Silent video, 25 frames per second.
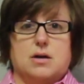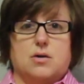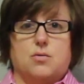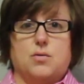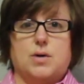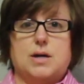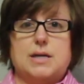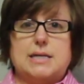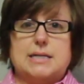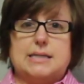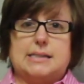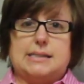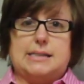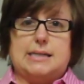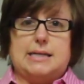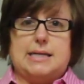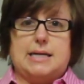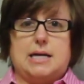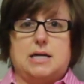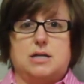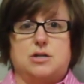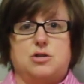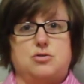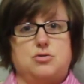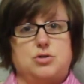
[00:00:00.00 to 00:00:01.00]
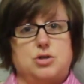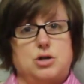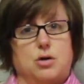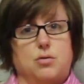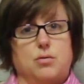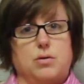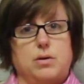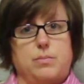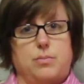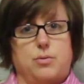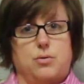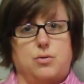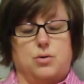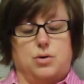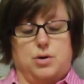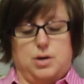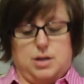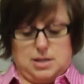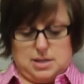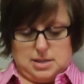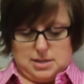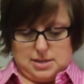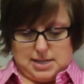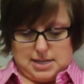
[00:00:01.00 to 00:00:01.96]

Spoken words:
witness it and you don't report it,